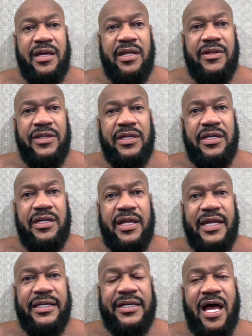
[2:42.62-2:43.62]
and then
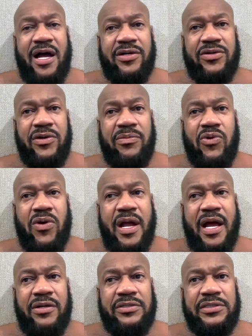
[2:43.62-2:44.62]
a doctor, a
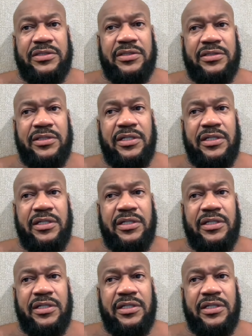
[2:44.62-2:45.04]
Morehouse